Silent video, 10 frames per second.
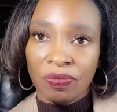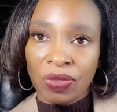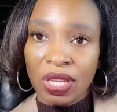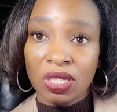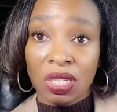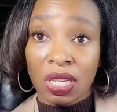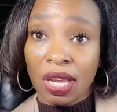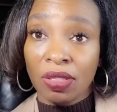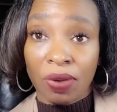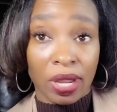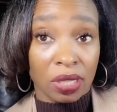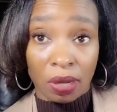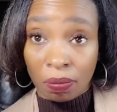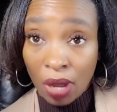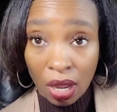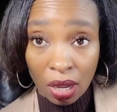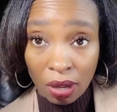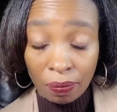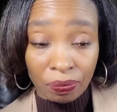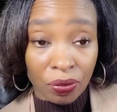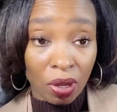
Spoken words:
things together as a mom